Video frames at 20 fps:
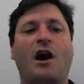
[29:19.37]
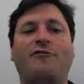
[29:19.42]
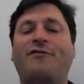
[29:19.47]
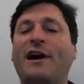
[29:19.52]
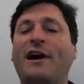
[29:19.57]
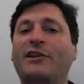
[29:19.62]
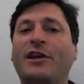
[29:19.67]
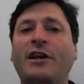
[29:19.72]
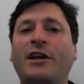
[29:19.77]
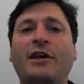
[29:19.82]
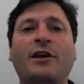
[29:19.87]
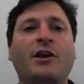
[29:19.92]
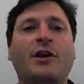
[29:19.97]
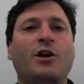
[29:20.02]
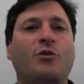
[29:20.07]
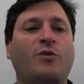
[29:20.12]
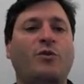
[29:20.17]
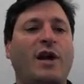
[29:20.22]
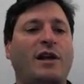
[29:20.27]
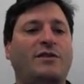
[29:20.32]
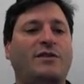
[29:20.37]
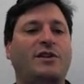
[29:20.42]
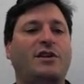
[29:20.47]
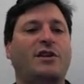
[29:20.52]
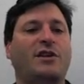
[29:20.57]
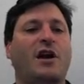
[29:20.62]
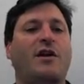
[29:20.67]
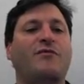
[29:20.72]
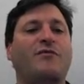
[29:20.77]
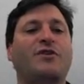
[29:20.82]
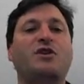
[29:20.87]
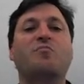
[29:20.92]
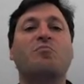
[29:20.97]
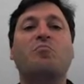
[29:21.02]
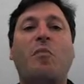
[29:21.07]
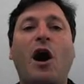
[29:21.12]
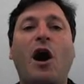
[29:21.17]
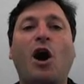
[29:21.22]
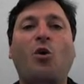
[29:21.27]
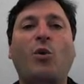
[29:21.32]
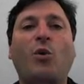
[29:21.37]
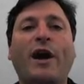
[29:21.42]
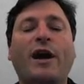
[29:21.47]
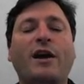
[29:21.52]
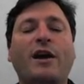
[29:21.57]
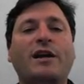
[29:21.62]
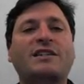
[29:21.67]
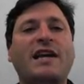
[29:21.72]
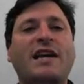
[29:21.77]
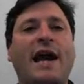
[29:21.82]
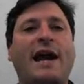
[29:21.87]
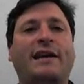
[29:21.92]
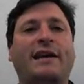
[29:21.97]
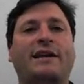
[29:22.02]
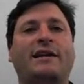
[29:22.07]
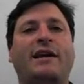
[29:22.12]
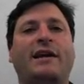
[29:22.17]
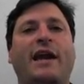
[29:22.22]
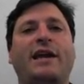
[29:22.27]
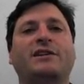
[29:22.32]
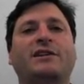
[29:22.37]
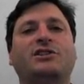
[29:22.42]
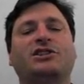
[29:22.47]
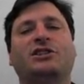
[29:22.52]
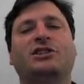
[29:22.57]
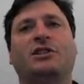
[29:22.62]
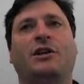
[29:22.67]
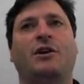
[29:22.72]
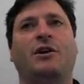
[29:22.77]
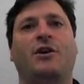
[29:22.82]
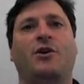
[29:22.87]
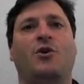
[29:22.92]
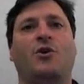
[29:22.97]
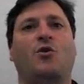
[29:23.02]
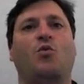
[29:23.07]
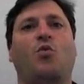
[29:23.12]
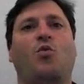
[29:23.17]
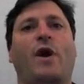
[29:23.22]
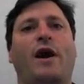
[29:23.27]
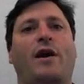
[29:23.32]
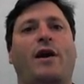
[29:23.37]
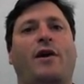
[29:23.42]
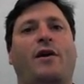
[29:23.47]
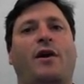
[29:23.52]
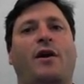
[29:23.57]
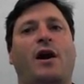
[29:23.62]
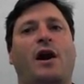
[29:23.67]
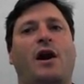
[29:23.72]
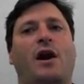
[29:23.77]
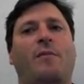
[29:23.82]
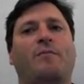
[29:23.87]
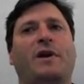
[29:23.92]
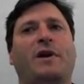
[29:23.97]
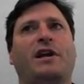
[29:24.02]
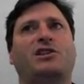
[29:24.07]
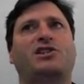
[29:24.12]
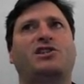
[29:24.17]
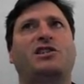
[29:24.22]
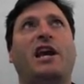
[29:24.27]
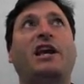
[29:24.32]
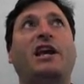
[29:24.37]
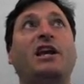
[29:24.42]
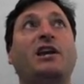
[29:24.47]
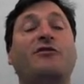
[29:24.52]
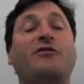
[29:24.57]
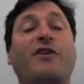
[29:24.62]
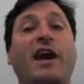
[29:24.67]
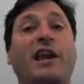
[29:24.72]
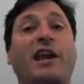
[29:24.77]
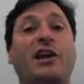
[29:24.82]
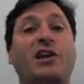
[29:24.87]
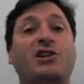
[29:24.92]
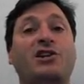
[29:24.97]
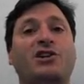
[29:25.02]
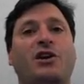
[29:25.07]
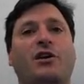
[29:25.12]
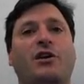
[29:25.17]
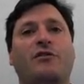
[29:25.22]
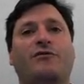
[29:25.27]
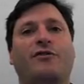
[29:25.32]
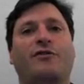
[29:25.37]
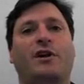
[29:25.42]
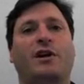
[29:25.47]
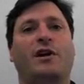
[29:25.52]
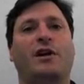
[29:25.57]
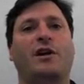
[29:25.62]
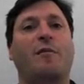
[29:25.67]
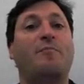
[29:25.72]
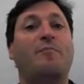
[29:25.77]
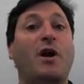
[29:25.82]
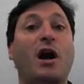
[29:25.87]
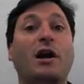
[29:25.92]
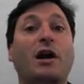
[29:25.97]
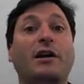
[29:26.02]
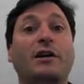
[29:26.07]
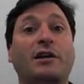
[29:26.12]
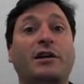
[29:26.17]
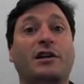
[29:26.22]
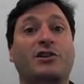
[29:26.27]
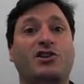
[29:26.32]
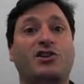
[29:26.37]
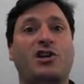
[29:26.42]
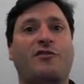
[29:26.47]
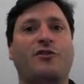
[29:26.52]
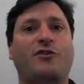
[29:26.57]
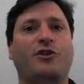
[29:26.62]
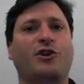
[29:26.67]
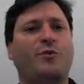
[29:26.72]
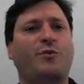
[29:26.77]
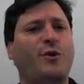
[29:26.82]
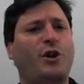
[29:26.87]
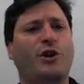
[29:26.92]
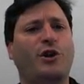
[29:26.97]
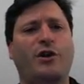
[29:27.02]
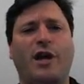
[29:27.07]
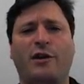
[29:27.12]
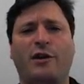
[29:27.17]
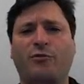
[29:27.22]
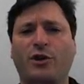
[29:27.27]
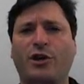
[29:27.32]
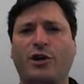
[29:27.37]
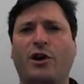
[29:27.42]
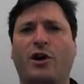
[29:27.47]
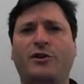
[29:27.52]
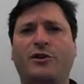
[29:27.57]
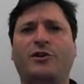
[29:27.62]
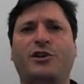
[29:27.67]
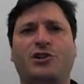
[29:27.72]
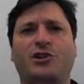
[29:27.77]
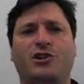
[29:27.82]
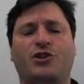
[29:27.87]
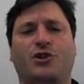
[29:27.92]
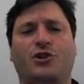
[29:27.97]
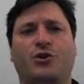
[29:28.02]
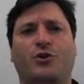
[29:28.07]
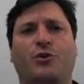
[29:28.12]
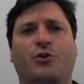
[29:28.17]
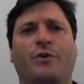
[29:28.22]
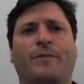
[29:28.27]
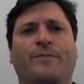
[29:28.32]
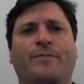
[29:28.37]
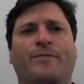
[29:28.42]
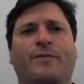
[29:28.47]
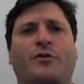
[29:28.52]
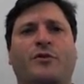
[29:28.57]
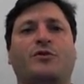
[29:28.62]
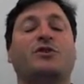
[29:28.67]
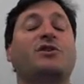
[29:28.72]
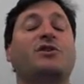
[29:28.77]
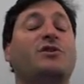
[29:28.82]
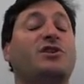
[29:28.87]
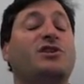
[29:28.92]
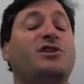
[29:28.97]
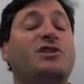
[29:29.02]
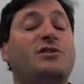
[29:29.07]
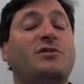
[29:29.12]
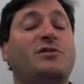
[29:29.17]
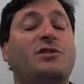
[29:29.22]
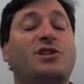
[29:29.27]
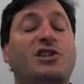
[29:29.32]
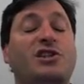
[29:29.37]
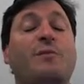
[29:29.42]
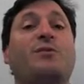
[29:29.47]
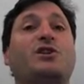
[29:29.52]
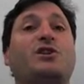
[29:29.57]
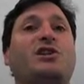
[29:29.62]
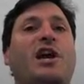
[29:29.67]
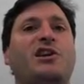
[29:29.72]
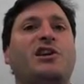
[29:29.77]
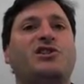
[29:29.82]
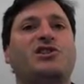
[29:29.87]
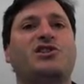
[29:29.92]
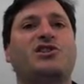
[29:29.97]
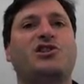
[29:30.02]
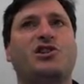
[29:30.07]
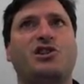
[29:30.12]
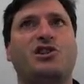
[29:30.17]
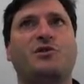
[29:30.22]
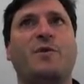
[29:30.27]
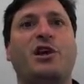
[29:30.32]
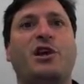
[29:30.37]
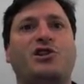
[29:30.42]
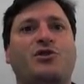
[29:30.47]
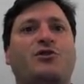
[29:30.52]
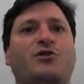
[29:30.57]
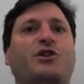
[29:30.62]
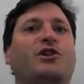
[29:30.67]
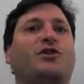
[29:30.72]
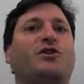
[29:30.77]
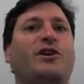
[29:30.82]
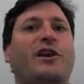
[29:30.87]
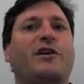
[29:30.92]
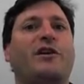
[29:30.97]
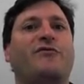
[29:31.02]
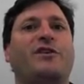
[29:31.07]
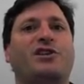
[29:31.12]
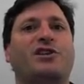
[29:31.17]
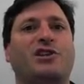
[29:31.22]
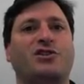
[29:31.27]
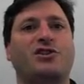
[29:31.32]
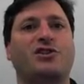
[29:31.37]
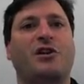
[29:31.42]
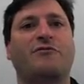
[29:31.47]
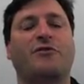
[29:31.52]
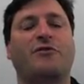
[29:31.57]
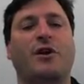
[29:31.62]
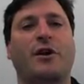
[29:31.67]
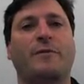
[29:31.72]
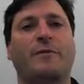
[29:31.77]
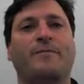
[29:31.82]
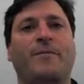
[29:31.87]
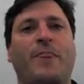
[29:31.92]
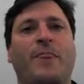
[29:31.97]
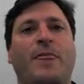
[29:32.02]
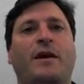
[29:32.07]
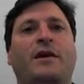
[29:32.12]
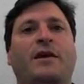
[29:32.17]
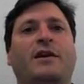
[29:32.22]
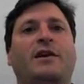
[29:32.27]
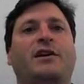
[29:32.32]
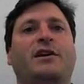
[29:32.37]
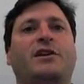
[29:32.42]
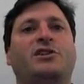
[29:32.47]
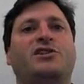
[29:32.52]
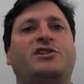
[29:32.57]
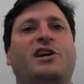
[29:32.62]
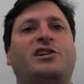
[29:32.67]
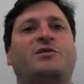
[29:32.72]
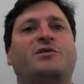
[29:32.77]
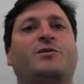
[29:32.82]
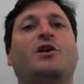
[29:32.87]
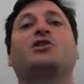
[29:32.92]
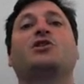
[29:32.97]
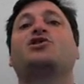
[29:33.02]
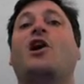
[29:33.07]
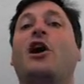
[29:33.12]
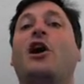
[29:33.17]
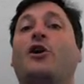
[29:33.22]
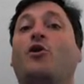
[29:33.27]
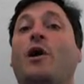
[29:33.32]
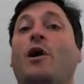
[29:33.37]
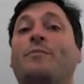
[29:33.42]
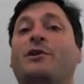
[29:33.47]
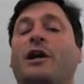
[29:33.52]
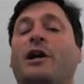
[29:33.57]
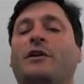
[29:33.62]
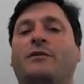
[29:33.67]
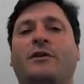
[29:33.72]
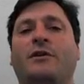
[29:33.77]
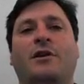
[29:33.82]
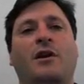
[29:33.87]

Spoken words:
Finally, we had the malware attack case, where it's taking advantage of a bug in the software on your computer, and really all you need to do, or the simplest case, is just to make sure that your internet-facing software is set to auto-update.